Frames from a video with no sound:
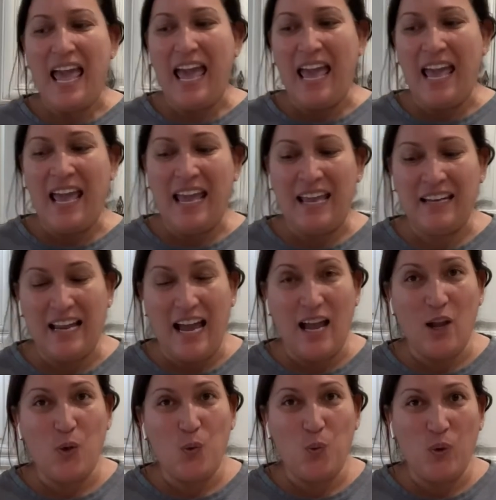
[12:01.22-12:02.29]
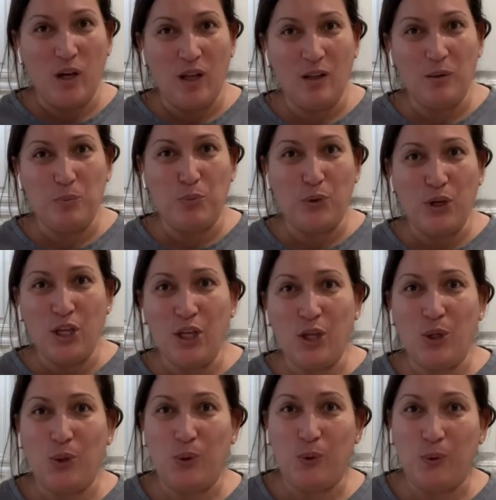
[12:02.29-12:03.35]
and I will bring
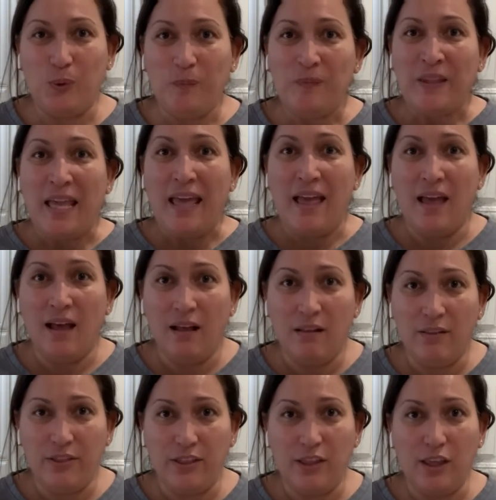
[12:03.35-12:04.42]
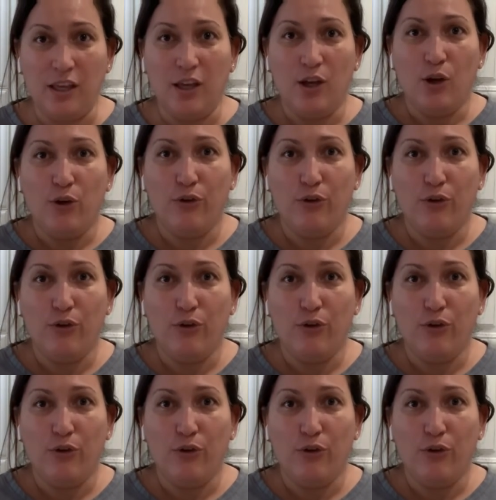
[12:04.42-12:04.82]
you healthy